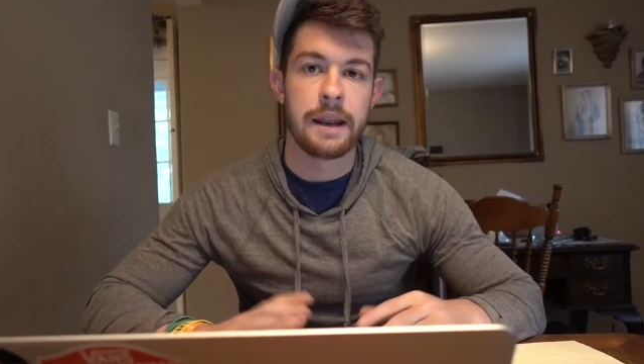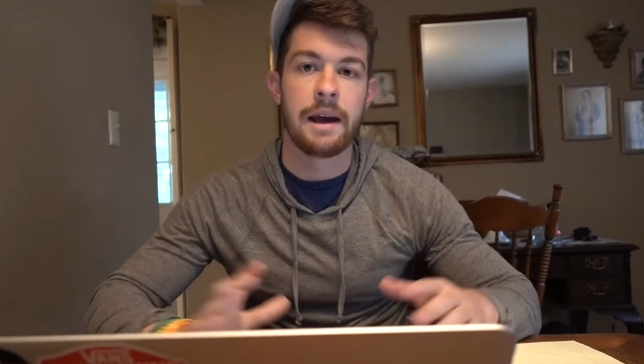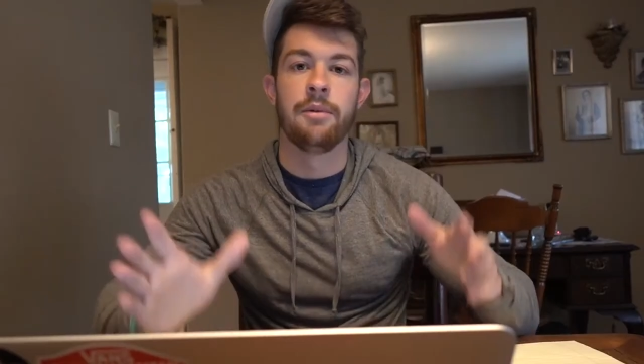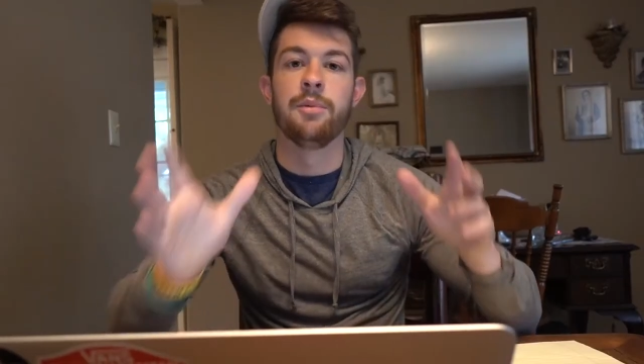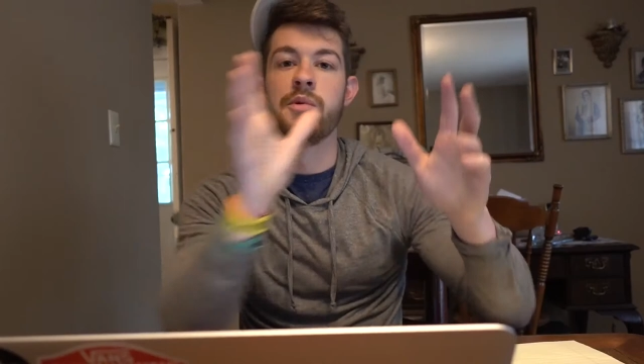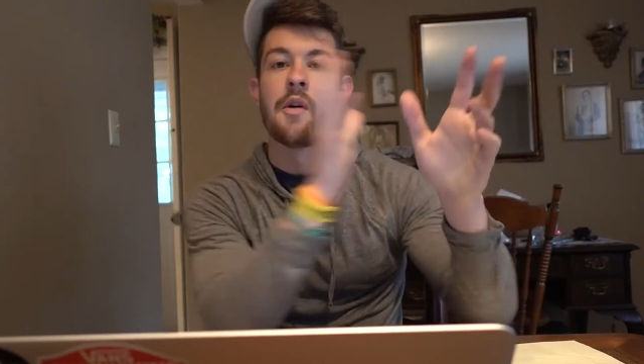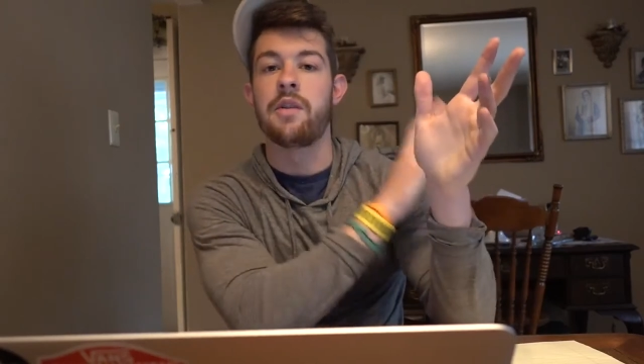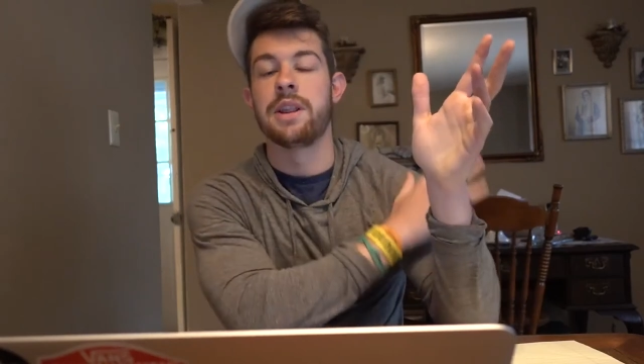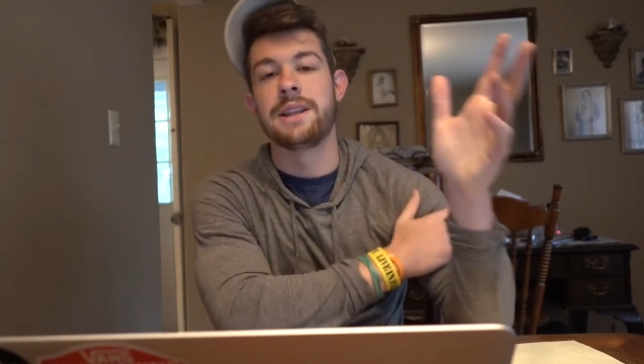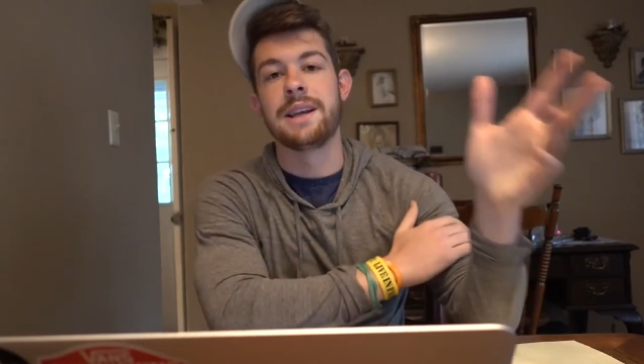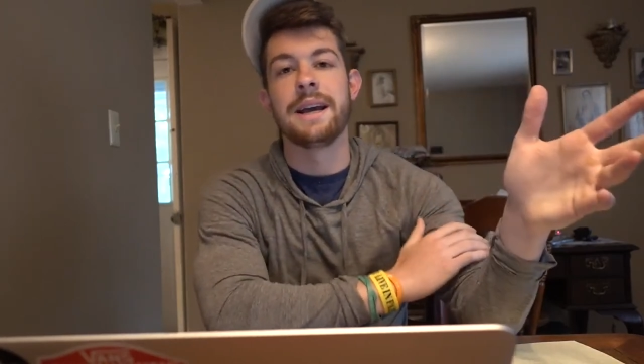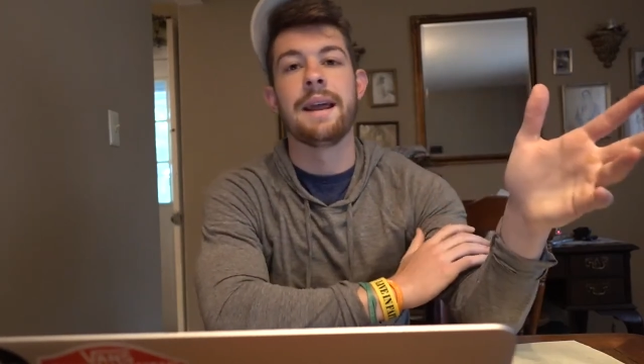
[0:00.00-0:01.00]
Now we move over to
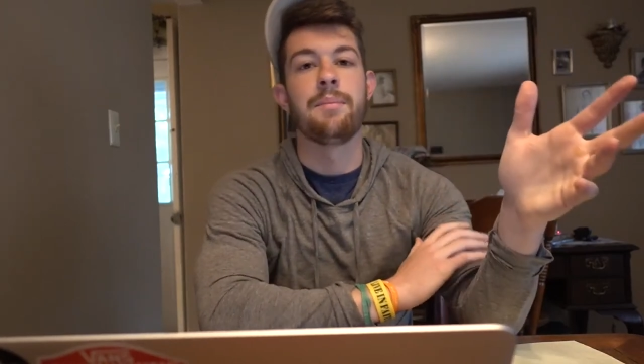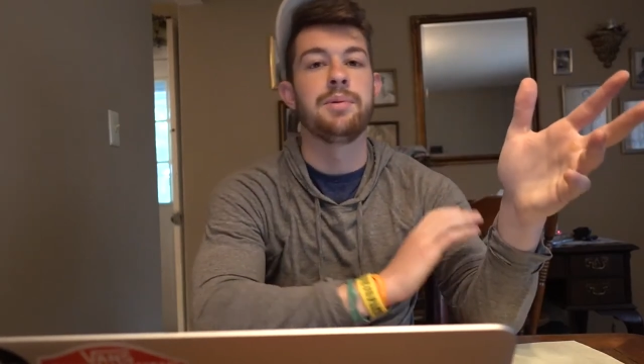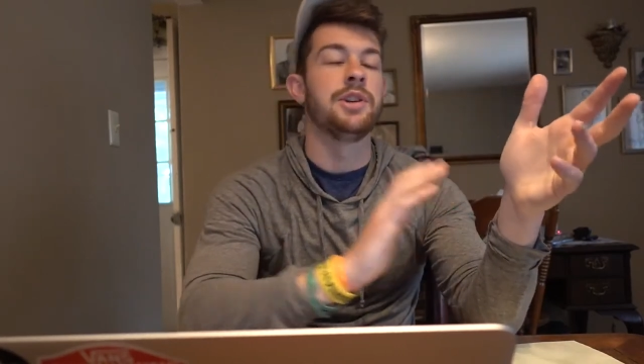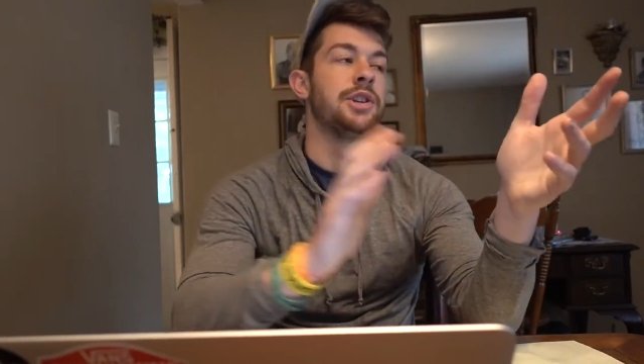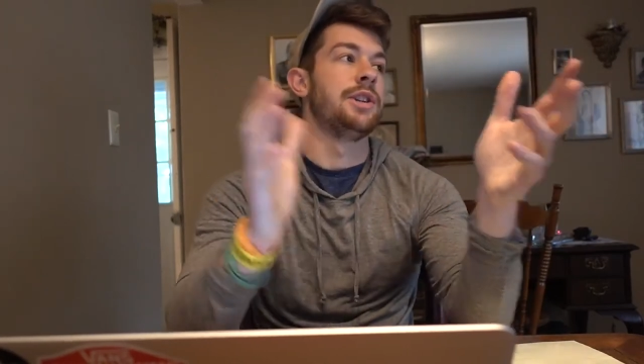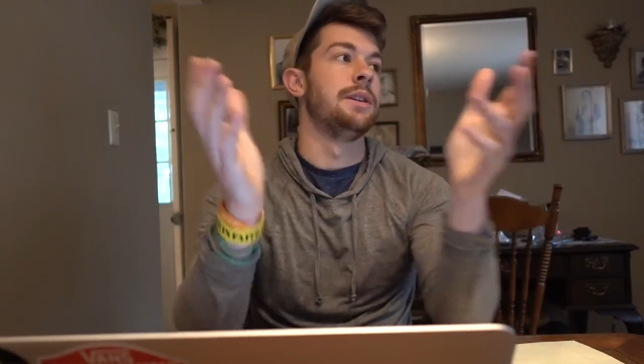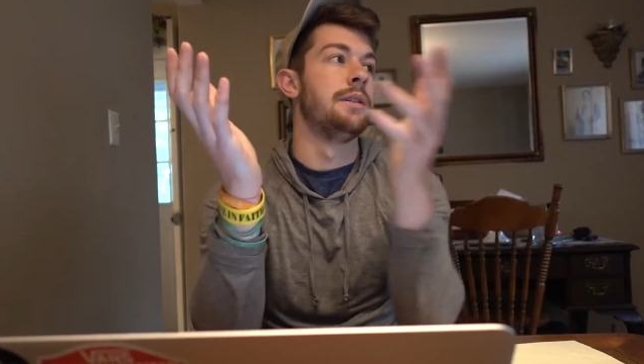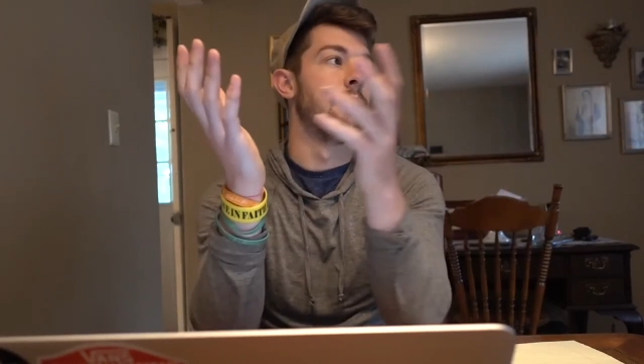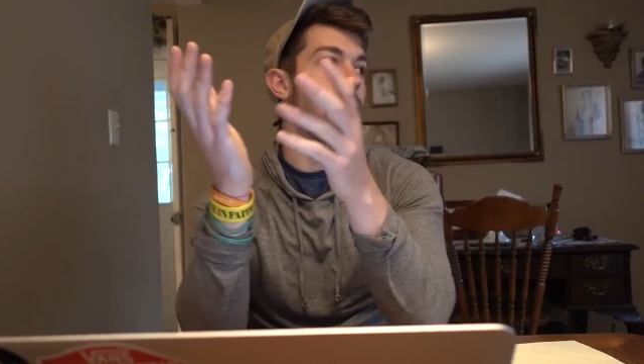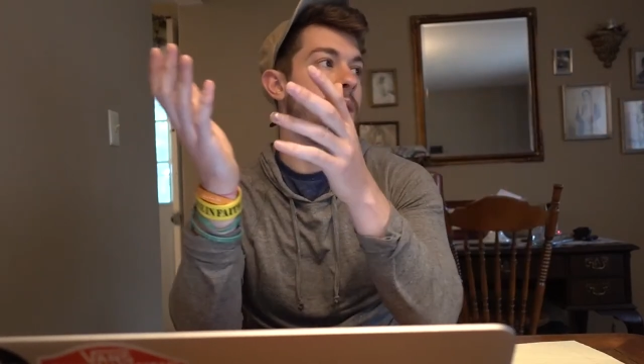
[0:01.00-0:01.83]
the tight end position,